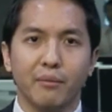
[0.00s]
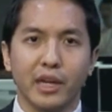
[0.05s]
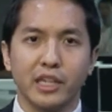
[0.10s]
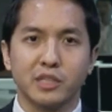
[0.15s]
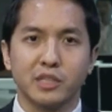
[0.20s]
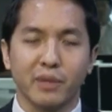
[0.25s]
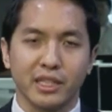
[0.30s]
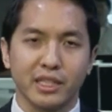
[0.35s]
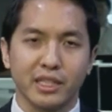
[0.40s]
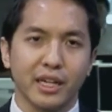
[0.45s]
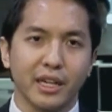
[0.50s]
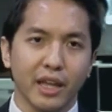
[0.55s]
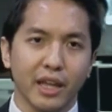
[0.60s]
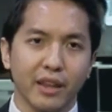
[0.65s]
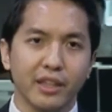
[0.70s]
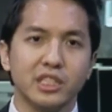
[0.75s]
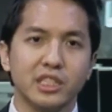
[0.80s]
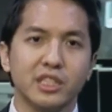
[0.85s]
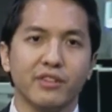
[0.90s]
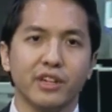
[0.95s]
expecting
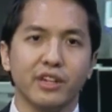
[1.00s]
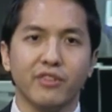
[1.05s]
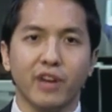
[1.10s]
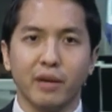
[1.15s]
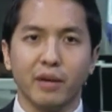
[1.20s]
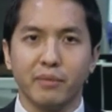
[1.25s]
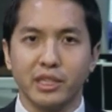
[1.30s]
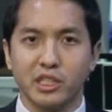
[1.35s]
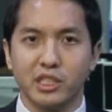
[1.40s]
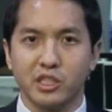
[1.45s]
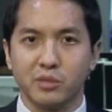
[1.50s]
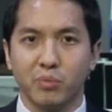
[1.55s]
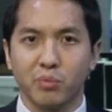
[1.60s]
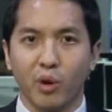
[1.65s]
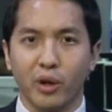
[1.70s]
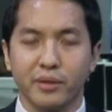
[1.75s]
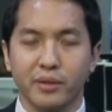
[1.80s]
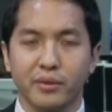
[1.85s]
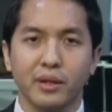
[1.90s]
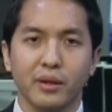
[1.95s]
another 75 basis
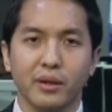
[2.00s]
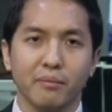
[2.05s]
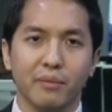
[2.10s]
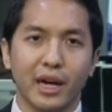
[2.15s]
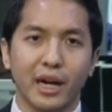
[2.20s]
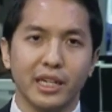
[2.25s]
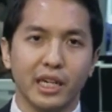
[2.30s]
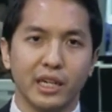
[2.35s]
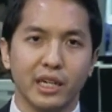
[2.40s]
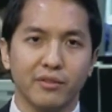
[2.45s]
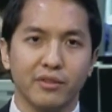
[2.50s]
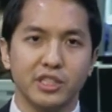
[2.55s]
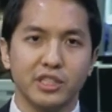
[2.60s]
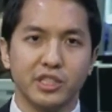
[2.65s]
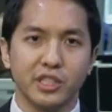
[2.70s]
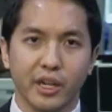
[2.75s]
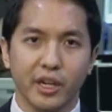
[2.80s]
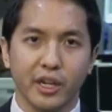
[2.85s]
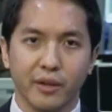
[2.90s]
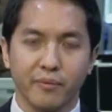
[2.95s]
point by the end of
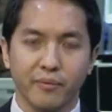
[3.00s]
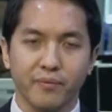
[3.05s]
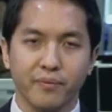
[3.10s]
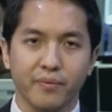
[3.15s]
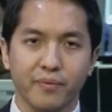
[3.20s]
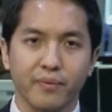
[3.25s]
this year.